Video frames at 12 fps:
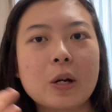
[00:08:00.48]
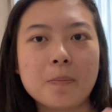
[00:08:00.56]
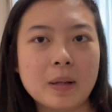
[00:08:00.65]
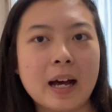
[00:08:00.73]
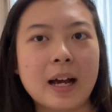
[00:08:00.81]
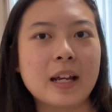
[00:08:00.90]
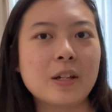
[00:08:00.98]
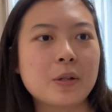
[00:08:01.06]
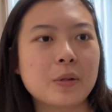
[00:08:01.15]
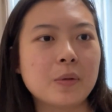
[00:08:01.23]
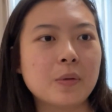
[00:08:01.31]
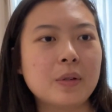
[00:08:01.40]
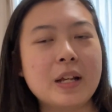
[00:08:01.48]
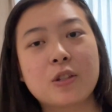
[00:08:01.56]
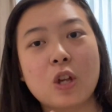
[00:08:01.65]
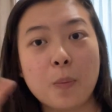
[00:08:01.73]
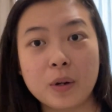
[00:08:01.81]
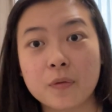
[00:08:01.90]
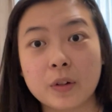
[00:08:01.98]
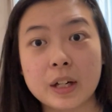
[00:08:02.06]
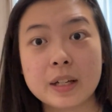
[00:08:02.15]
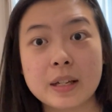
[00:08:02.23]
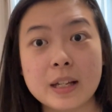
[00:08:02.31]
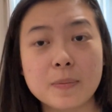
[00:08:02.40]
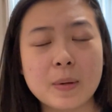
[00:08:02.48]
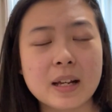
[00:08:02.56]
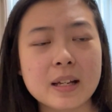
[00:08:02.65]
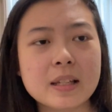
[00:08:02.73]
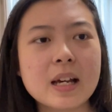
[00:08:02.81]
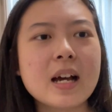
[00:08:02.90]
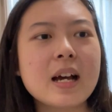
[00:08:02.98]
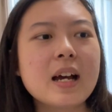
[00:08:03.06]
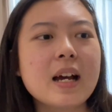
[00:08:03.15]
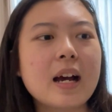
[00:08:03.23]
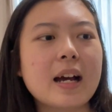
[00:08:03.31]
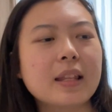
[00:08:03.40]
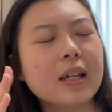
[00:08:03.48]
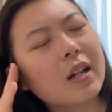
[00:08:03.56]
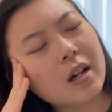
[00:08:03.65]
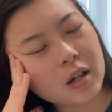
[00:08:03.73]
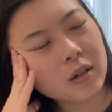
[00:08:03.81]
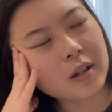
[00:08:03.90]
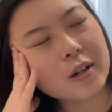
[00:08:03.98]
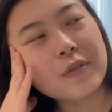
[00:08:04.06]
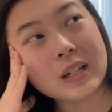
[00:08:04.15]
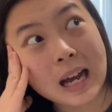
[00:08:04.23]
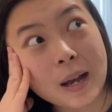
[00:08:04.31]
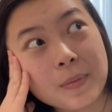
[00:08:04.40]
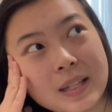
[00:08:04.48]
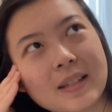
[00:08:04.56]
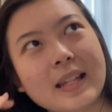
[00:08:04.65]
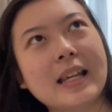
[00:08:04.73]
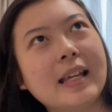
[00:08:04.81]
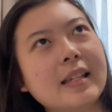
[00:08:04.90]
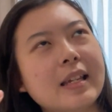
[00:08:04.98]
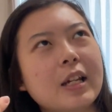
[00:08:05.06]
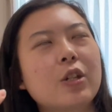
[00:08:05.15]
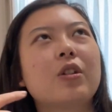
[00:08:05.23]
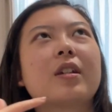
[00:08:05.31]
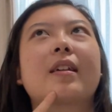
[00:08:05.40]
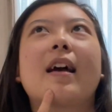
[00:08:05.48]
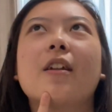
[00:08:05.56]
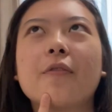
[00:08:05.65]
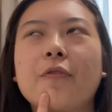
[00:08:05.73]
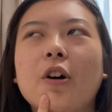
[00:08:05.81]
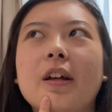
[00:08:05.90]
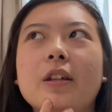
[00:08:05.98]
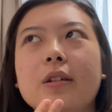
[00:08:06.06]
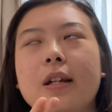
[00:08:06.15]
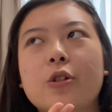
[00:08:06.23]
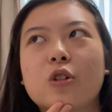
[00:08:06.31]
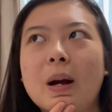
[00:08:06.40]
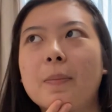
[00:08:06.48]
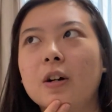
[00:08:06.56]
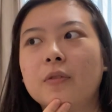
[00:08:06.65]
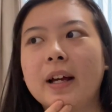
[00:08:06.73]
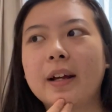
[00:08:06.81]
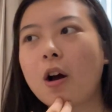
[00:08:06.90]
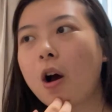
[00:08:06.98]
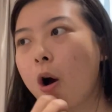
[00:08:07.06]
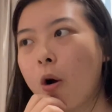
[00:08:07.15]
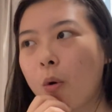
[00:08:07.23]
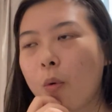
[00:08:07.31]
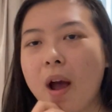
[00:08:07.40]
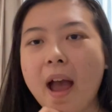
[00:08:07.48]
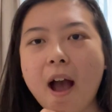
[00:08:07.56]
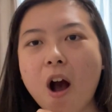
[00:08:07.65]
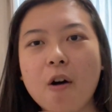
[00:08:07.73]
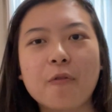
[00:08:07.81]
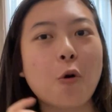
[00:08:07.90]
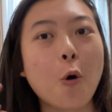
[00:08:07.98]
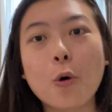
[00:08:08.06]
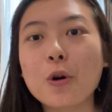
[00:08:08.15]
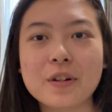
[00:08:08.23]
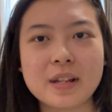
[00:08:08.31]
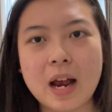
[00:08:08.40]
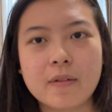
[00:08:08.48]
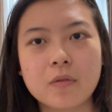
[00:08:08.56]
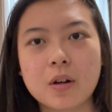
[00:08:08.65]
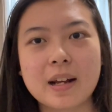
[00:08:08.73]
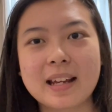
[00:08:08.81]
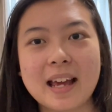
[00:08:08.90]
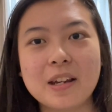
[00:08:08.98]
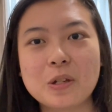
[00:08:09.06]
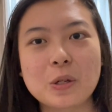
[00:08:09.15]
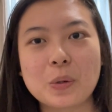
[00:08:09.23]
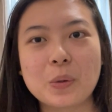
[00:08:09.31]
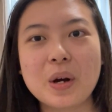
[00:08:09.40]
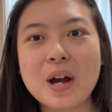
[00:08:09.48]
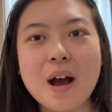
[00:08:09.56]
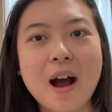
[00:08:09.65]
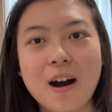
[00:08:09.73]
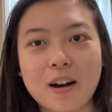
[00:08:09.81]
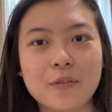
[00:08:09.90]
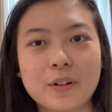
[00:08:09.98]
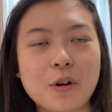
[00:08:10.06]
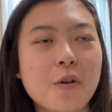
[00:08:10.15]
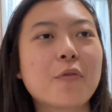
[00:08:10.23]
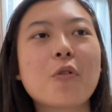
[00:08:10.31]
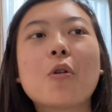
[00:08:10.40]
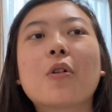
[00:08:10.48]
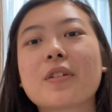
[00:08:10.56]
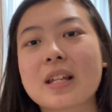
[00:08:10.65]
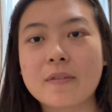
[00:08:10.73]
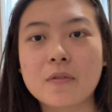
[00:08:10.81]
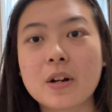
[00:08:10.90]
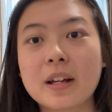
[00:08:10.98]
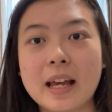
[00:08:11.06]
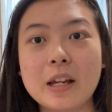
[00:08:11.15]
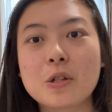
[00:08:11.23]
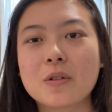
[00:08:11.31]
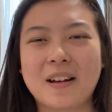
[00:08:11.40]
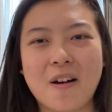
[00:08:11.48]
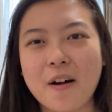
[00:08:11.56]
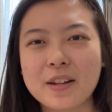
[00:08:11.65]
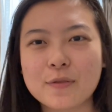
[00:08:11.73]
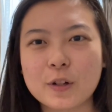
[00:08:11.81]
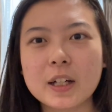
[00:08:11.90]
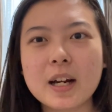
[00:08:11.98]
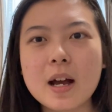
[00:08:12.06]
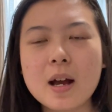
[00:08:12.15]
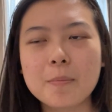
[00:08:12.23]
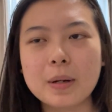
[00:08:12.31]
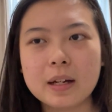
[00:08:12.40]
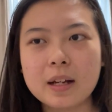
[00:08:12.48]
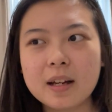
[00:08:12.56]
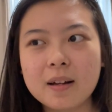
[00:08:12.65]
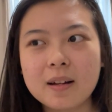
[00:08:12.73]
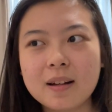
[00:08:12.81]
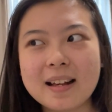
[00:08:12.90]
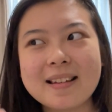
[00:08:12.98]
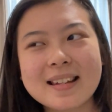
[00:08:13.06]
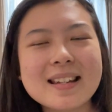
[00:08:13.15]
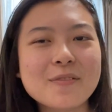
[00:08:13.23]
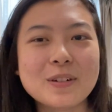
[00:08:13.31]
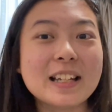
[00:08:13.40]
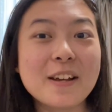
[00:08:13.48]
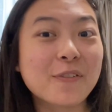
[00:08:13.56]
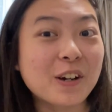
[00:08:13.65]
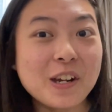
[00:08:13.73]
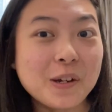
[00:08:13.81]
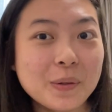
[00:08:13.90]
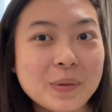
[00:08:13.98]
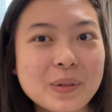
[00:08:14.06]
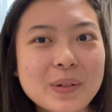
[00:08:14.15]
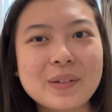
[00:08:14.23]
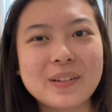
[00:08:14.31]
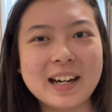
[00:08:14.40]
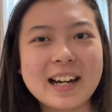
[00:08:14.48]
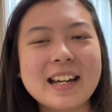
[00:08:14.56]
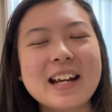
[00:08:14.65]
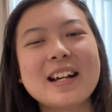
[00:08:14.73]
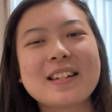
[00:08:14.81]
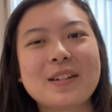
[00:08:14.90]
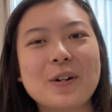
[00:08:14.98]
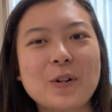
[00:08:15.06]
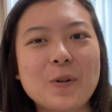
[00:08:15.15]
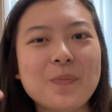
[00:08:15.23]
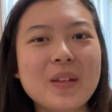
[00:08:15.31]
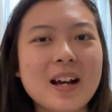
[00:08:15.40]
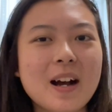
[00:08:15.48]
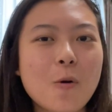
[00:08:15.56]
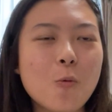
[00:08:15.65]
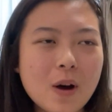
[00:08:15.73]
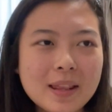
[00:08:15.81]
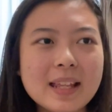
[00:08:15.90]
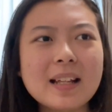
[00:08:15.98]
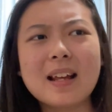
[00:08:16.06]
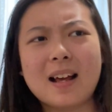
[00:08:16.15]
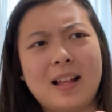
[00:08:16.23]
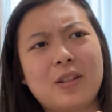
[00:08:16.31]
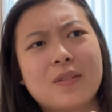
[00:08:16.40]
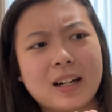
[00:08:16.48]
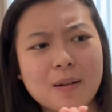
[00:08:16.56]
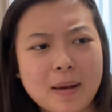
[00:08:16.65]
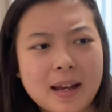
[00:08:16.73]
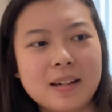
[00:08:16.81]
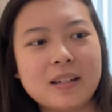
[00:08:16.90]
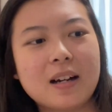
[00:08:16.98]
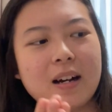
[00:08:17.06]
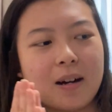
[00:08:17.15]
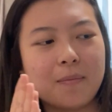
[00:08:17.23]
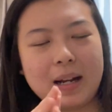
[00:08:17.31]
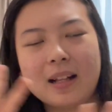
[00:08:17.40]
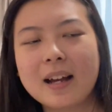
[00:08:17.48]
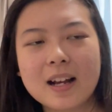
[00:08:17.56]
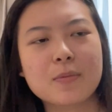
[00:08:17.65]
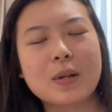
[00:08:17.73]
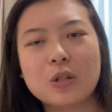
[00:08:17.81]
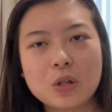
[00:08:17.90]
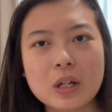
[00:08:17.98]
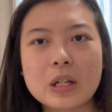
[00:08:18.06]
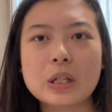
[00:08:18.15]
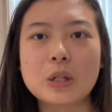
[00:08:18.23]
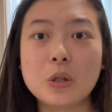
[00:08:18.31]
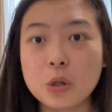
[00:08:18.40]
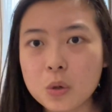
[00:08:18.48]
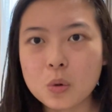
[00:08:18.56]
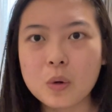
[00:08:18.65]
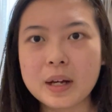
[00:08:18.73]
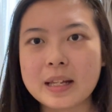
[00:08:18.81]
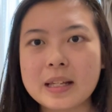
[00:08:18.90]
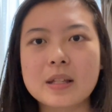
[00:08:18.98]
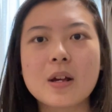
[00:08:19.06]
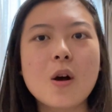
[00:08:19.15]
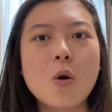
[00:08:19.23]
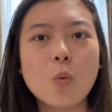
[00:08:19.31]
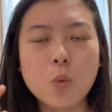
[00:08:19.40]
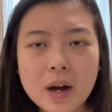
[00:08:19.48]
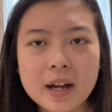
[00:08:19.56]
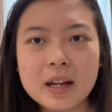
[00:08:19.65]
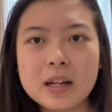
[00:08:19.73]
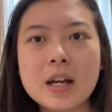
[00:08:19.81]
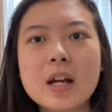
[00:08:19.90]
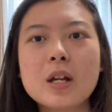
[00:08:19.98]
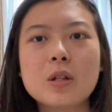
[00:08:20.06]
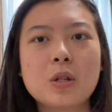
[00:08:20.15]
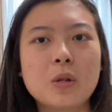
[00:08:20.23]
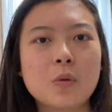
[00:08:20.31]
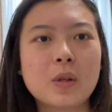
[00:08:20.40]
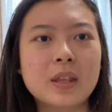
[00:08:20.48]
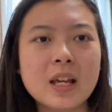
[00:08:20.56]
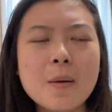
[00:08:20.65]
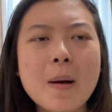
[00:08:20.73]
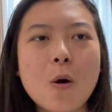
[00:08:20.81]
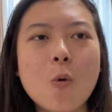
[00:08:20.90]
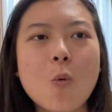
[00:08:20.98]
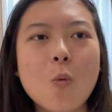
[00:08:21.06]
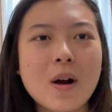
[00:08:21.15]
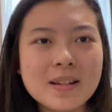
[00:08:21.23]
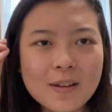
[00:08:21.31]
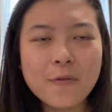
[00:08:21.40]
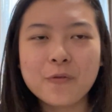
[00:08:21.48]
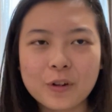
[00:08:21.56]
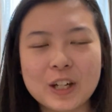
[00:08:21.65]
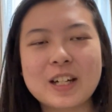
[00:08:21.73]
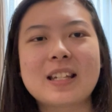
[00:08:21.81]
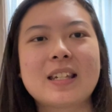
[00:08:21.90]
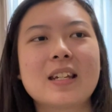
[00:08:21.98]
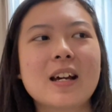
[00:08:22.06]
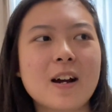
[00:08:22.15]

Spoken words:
apply to these top universities. Because I think a lot of times it's easy to just kind of fall into the trap of like, oh, of course everyone will get into Harvard, of course everyone will get into like Oxford, but is it really for you, right? So one thing that I like to recommend my clients, my students to do is, one, to think about what's the first